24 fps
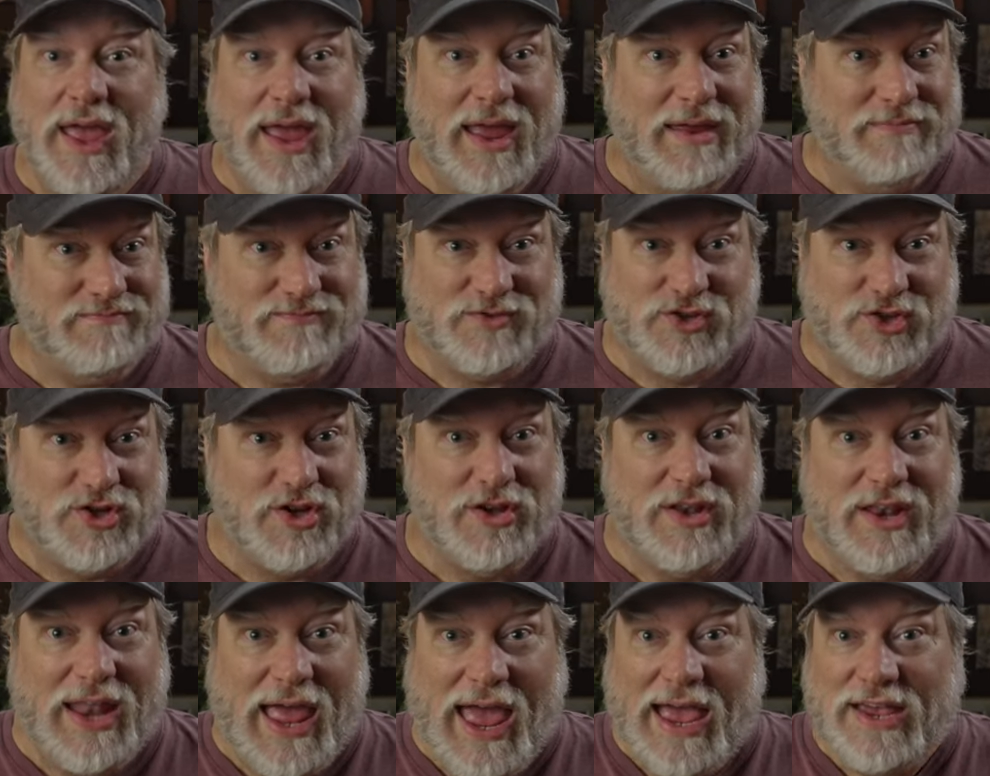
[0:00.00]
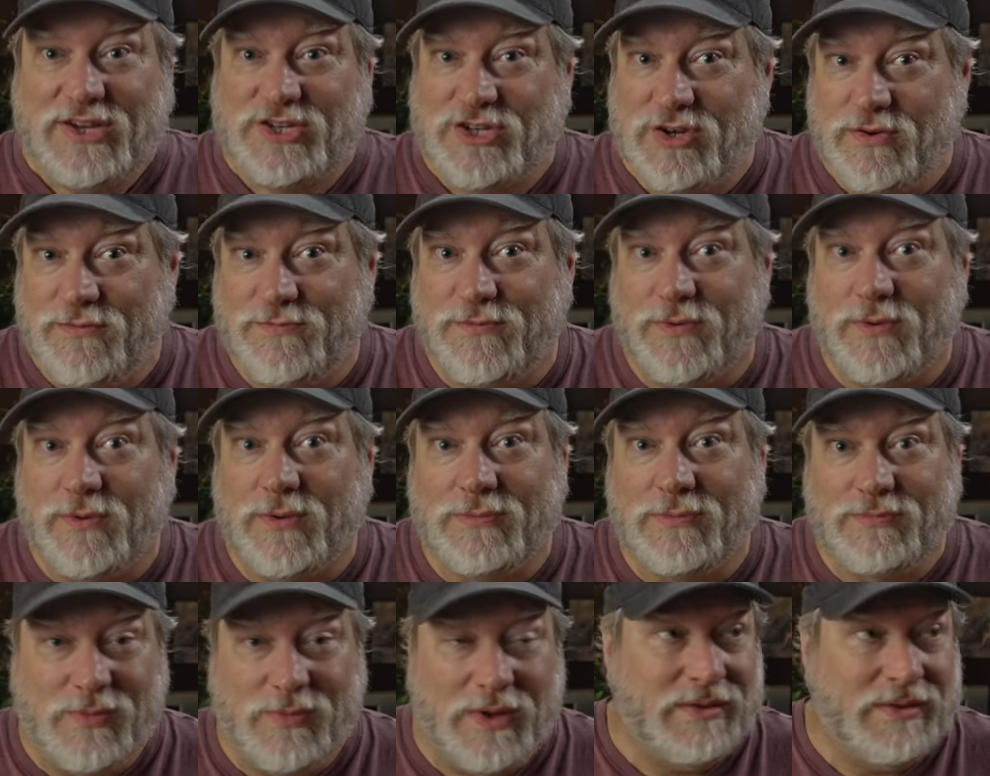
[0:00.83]
It should last you for,
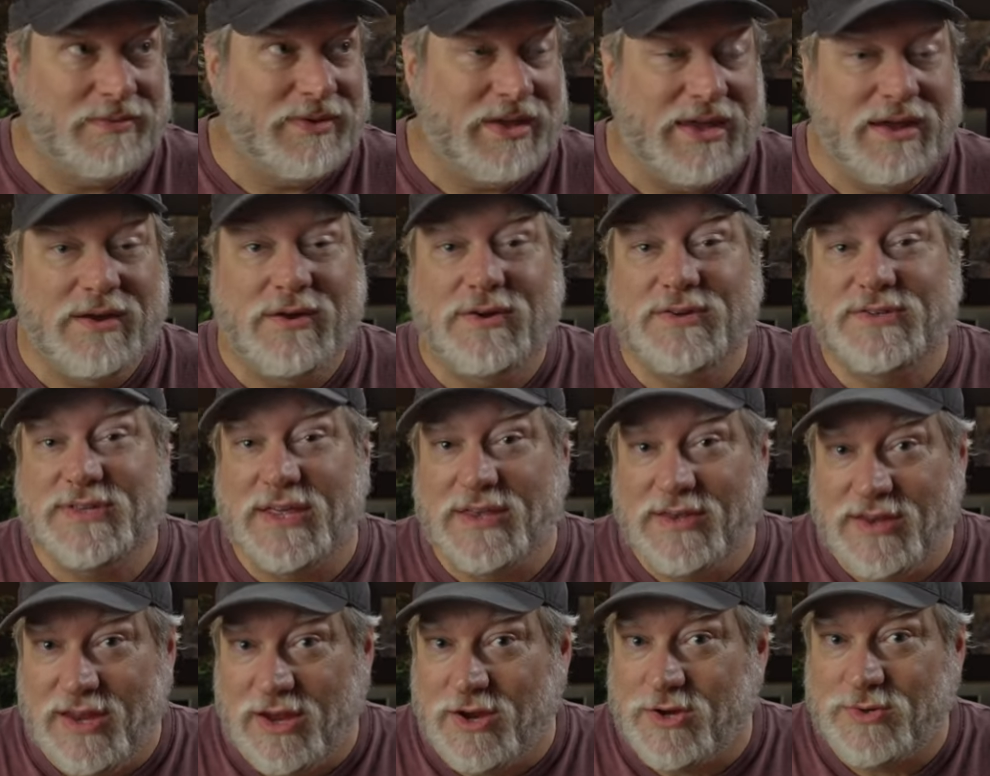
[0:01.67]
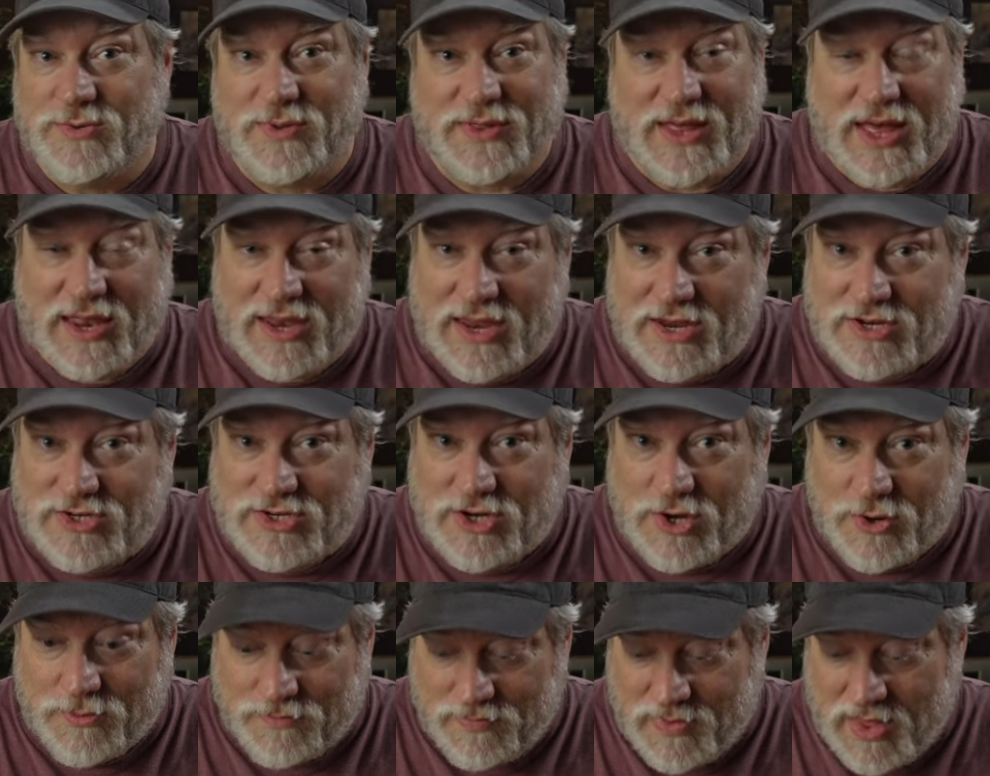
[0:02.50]
well, years and years without
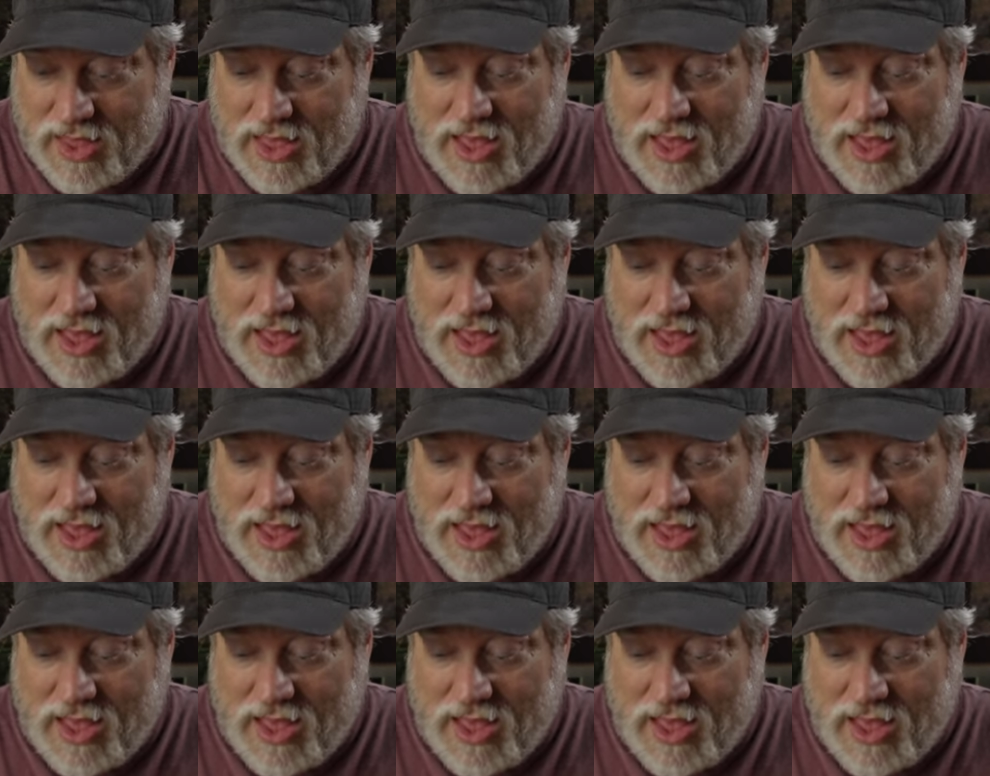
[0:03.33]
issue.